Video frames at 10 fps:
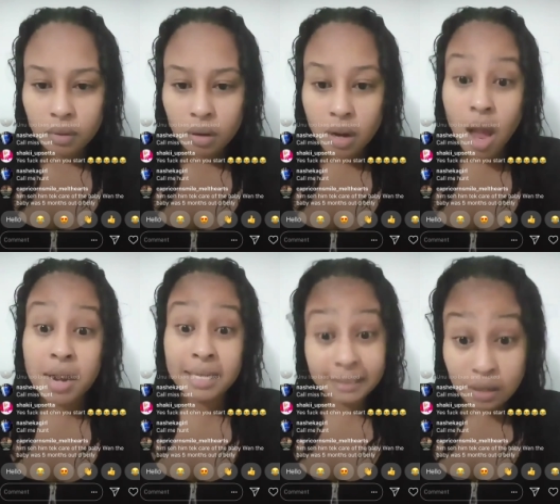You
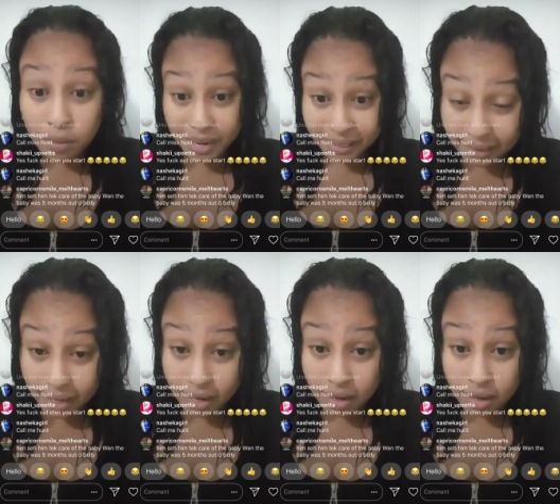understand what I
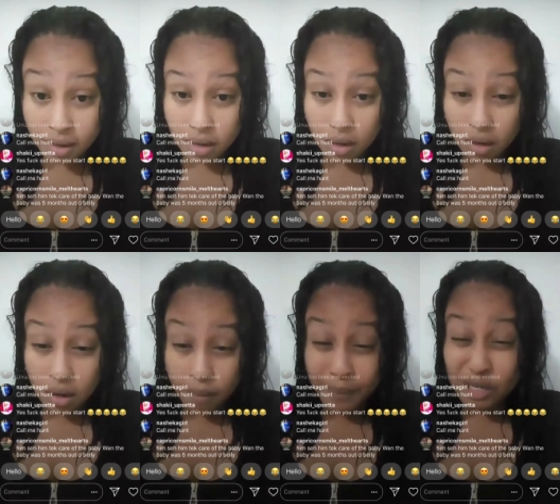say?
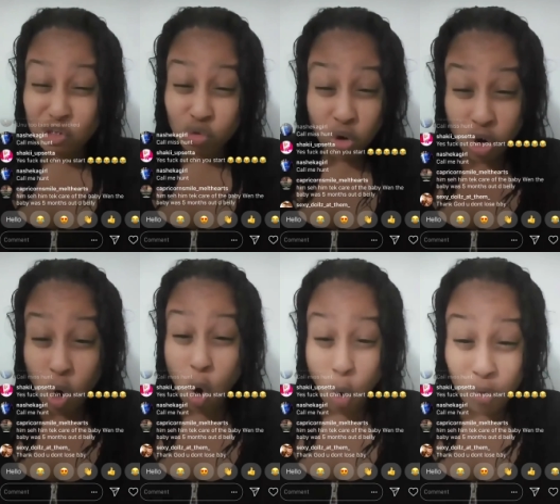Me show you
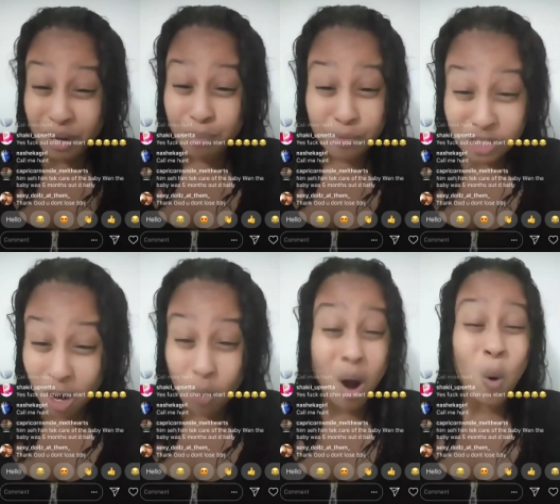how keep
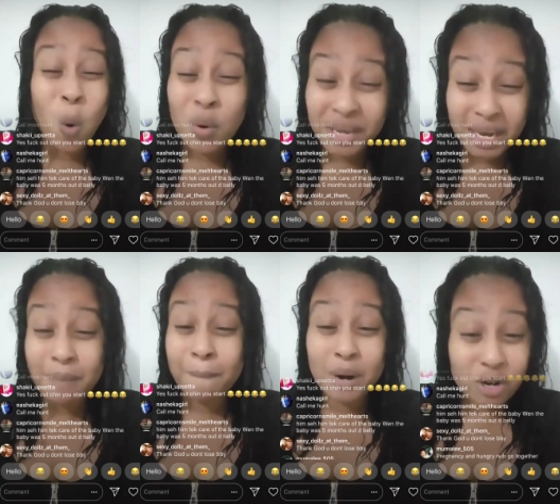Richard one
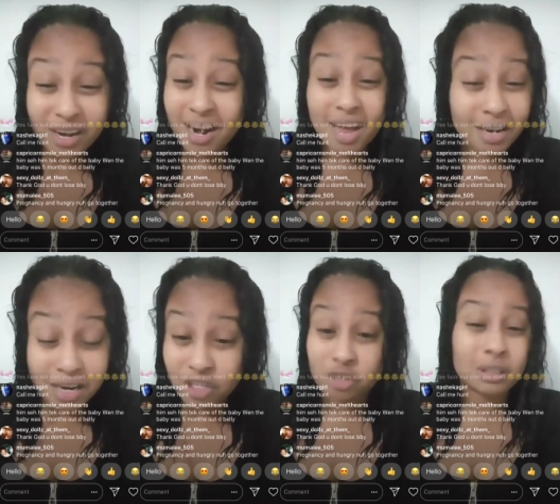wicked blood clot
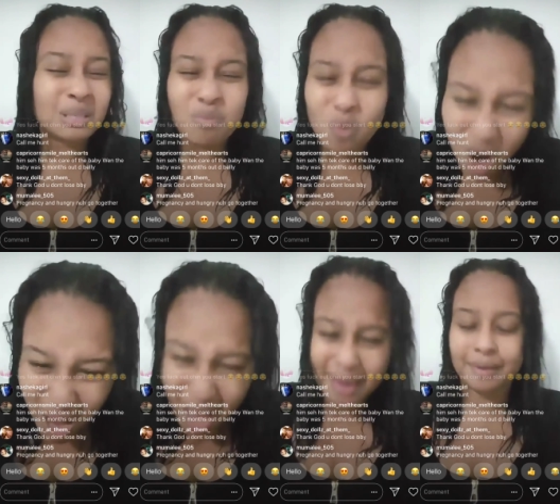dangerous
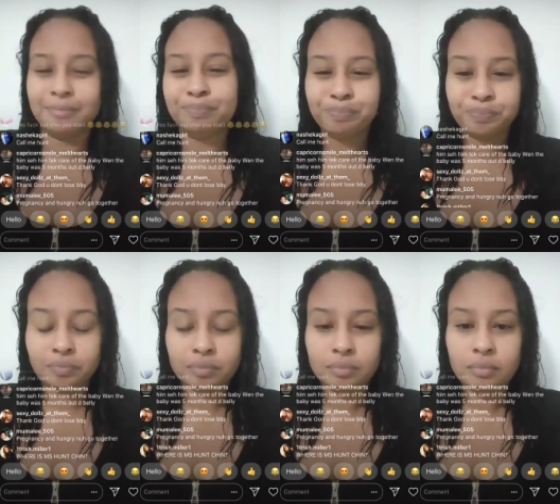boy.
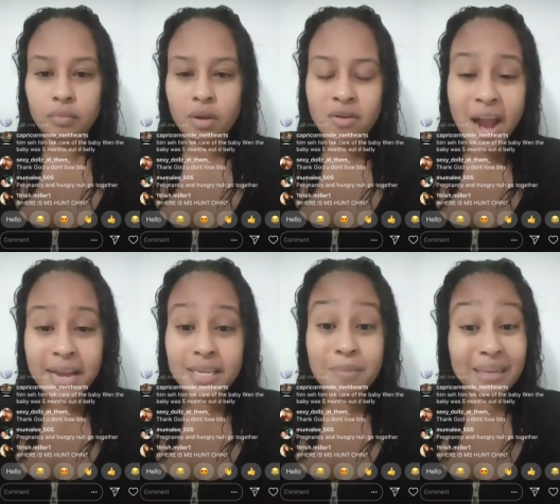
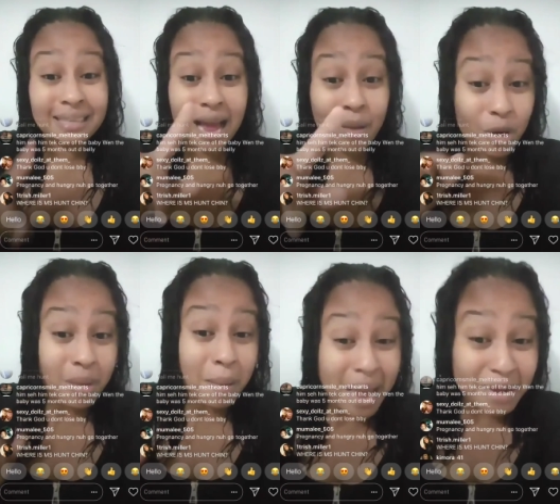Right? In my talk boy
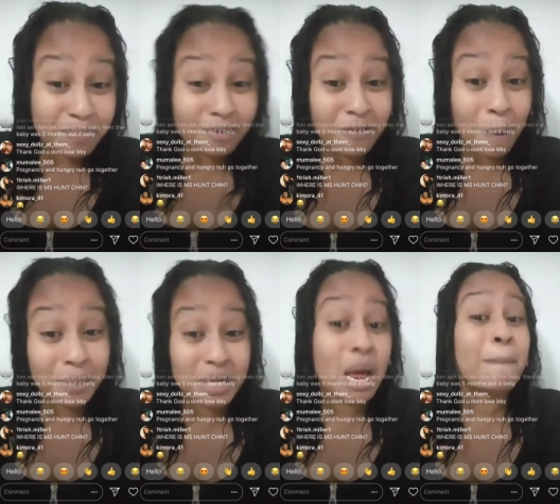my mind picking from
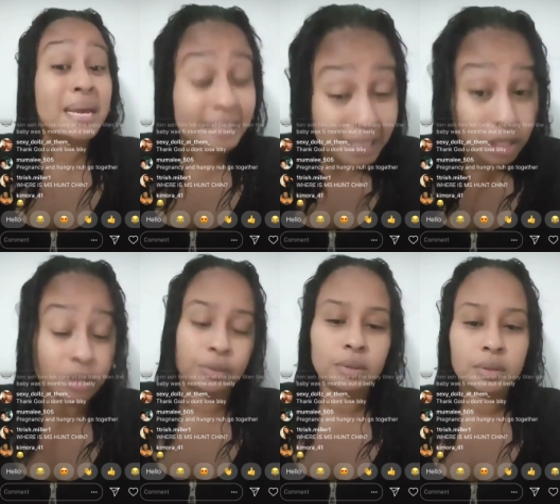picking a belly, you
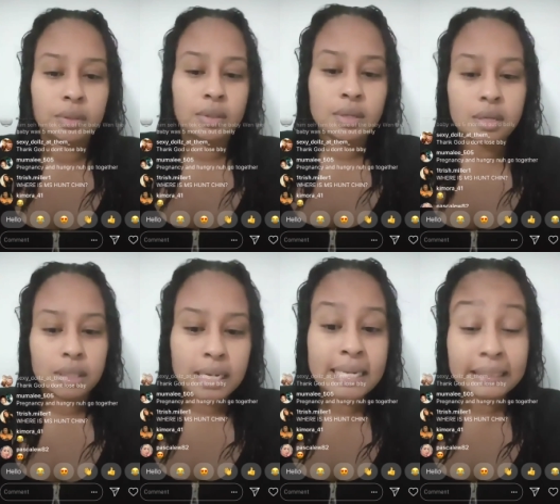know.
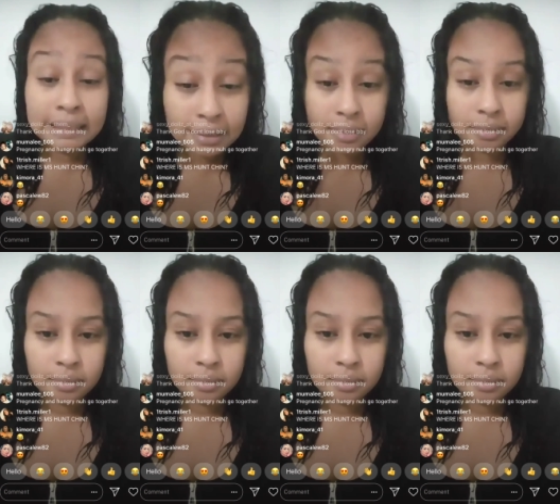Listen.